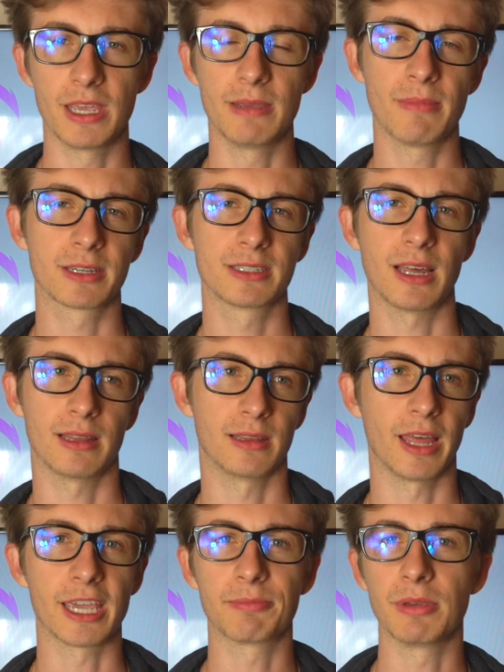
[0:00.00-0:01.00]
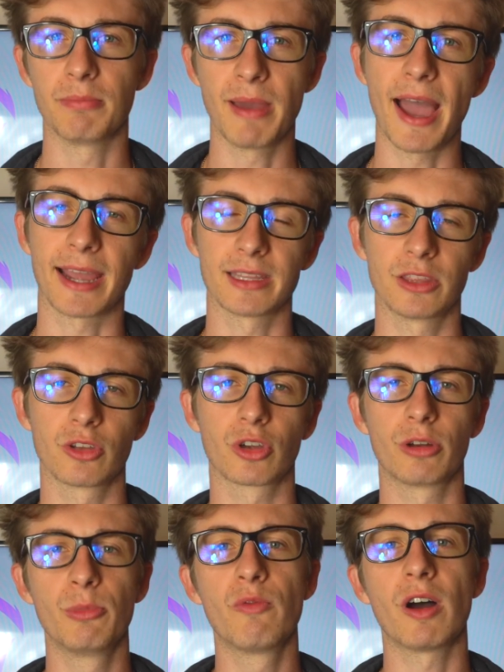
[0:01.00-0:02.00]
He must not like me back. And they're going
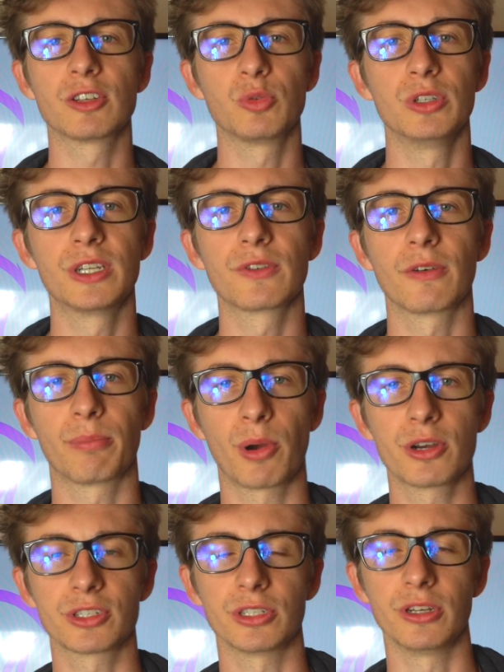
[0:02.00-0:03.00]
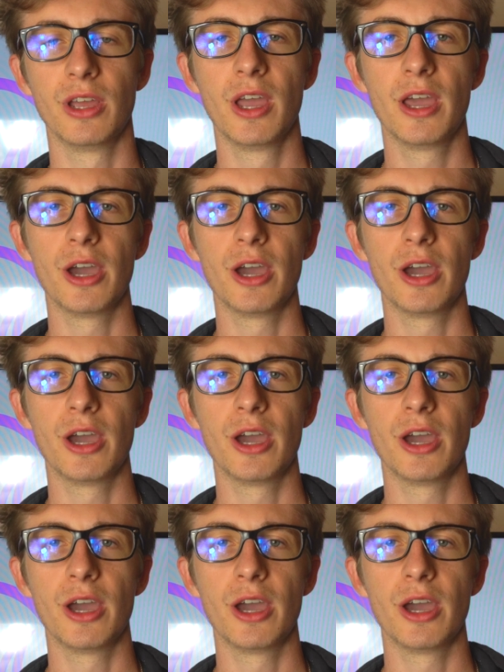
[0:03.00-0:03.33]
to move on to a different person